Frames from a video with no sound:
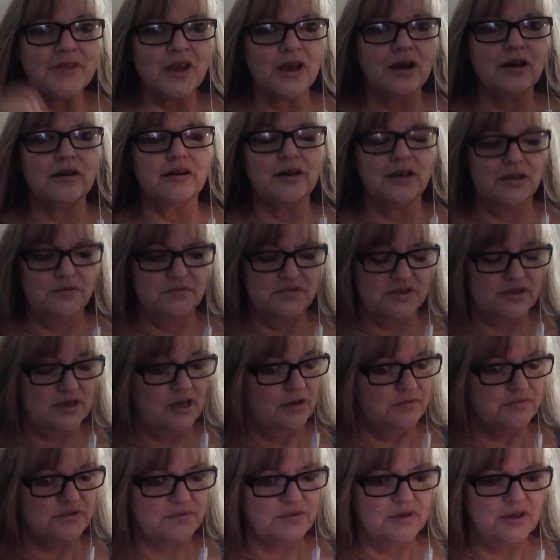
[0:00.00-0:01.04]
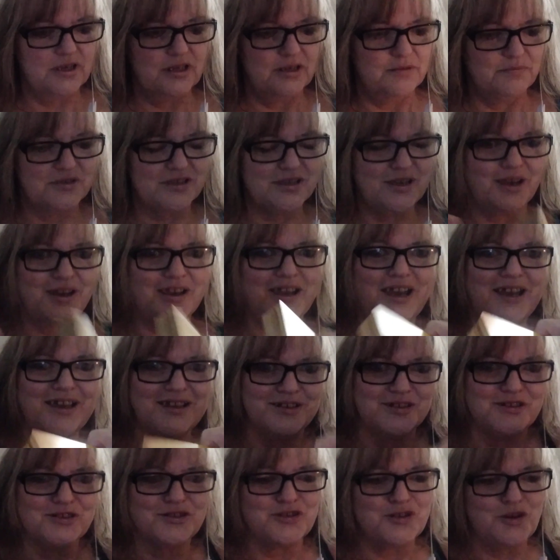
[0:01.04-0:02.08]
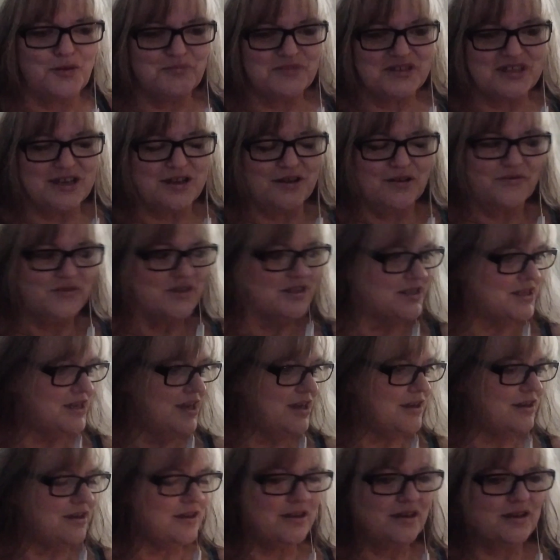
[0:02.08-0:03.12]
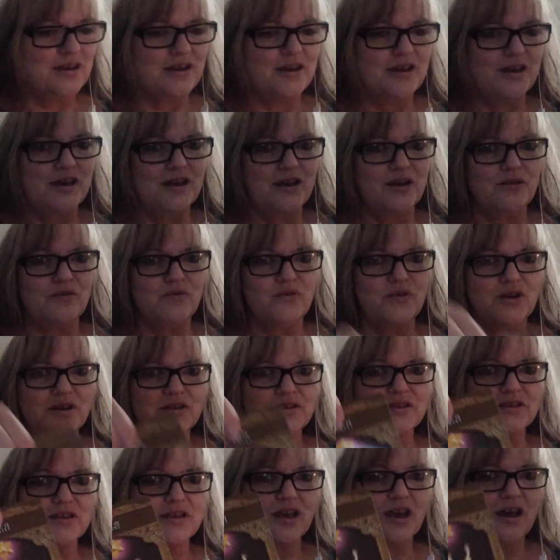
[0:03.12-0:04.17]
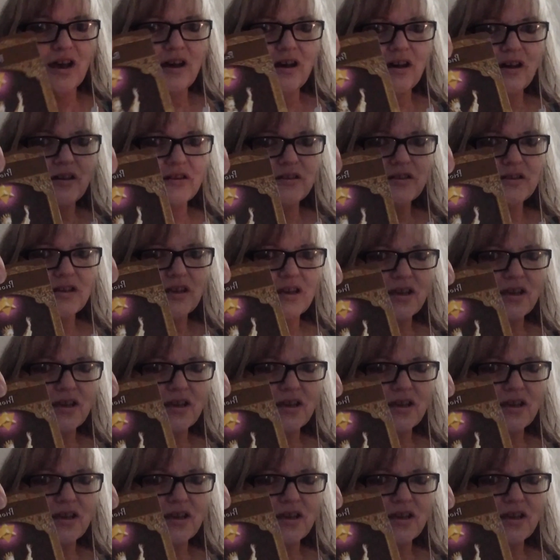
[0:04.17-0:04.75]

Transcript: Oh, heaps, helps me heaps. Okay, top deck of deck. First card